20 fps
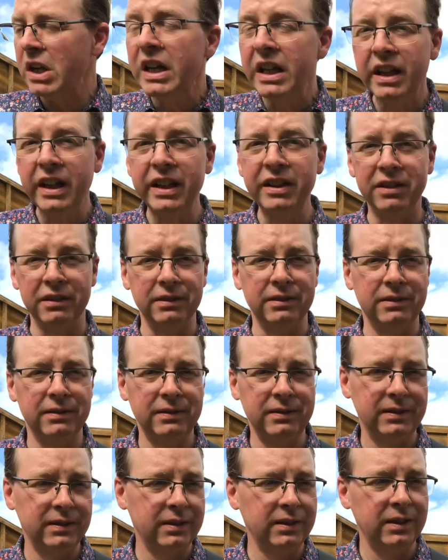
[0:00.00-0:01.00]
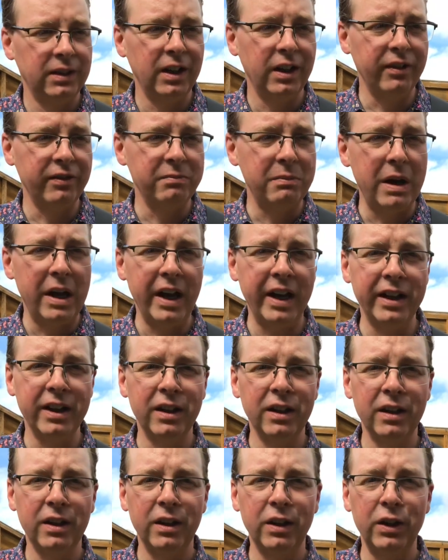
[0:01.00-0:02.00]
idyll of my
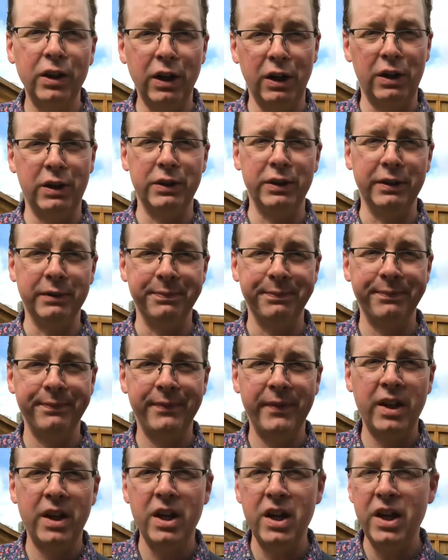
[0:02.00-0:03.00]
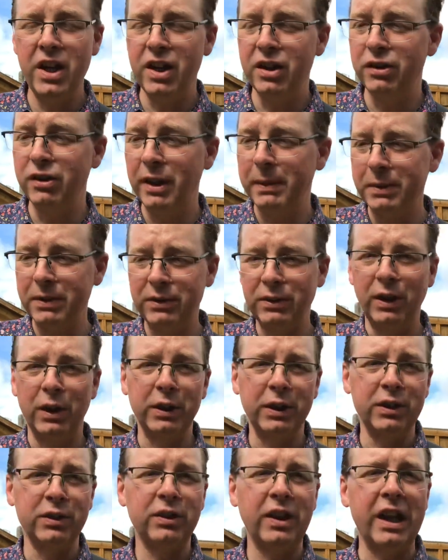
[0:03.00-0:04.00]
garden in deepest,
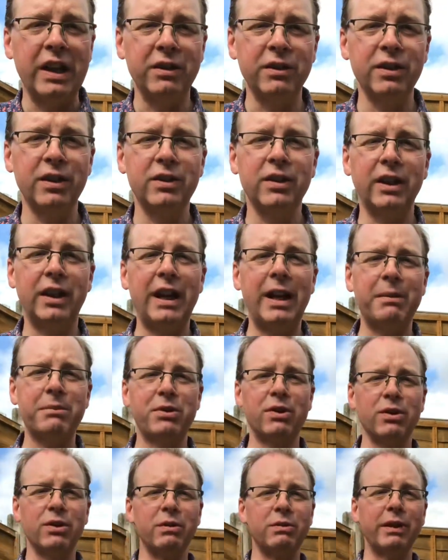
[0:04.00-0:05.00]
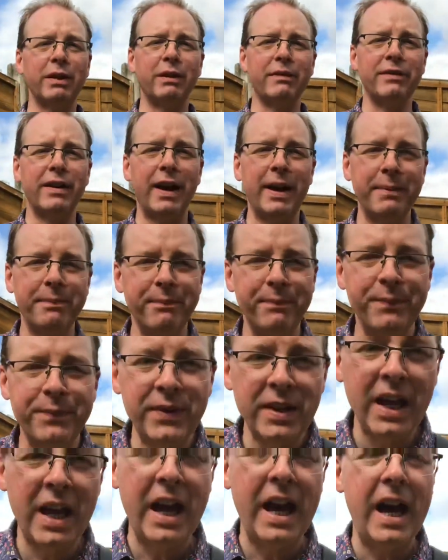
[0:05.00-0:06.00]
darkest Kent to capture the real vibe.
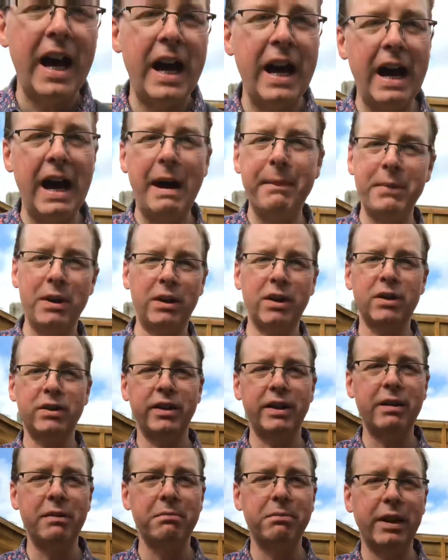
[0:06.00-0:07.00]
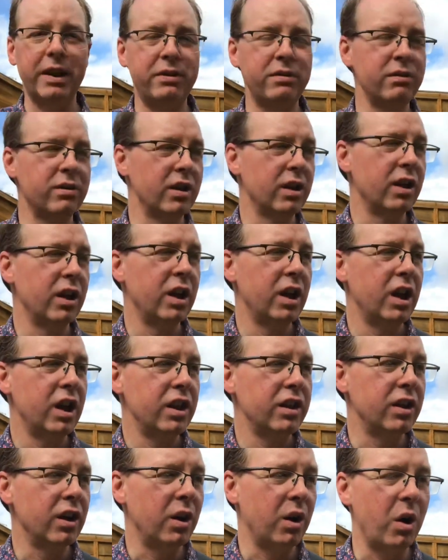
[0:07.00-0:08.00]
I'm not going to sit here and play through
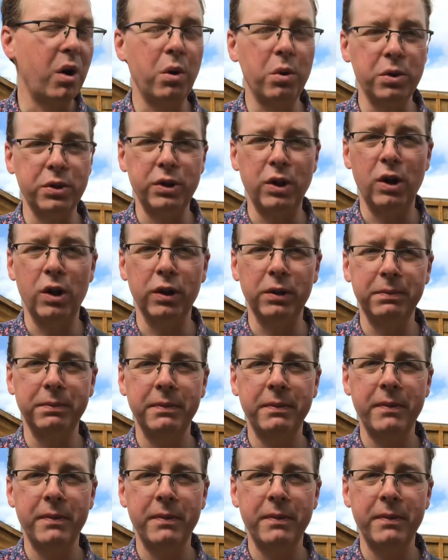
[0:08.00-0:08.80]
the whole song.